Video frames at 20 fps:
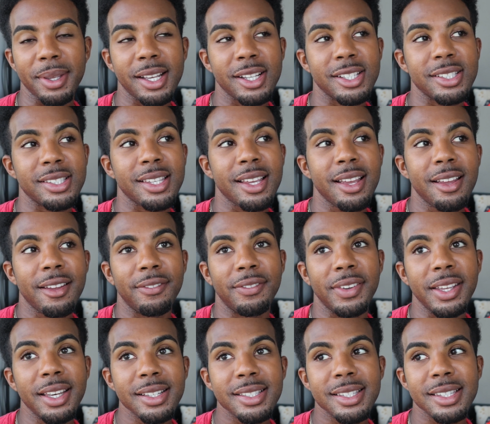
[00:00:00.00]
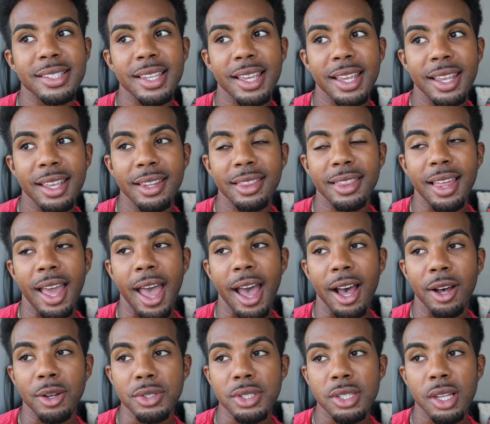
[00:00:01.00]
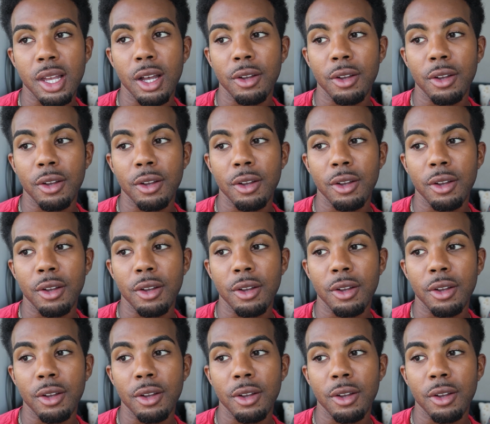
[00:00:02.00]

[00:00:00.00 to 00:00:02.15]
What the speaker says: because Venus is in the house